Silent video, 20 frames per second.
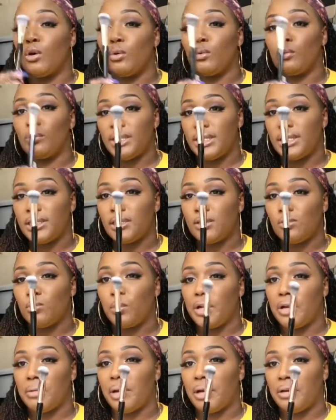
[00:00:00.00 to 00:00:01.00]
So this
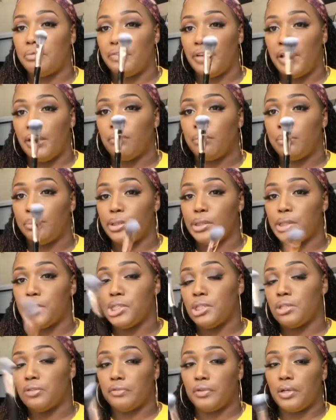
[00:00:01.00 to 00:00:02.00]
is one of my favorite
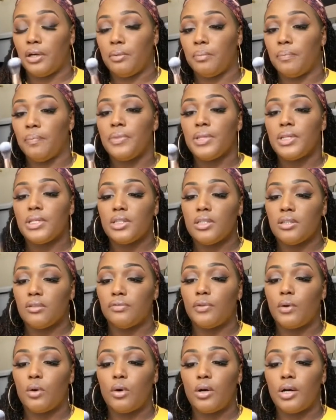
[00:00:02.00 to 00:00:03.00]
brushes from
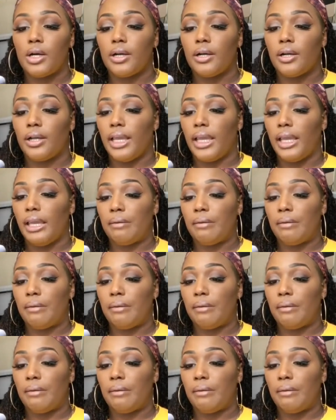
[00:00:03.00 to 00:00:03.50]
Sephora.